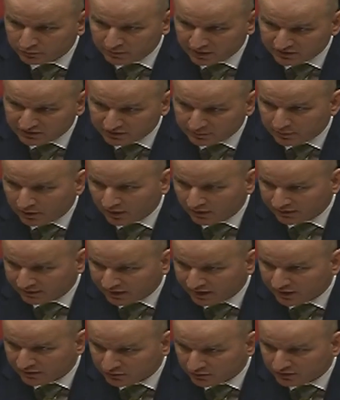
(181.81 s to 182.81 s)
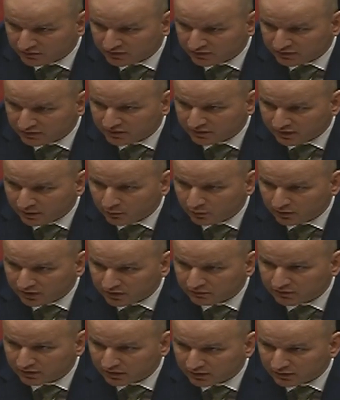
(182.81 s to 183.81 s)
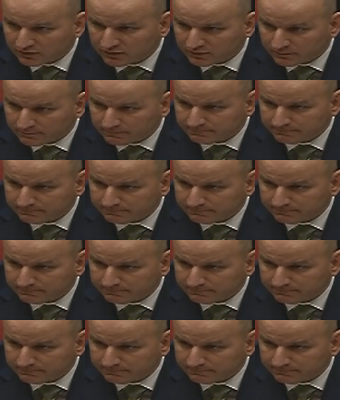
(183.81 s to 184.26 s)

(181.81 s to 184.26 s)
based upon the addresses that they were giving us.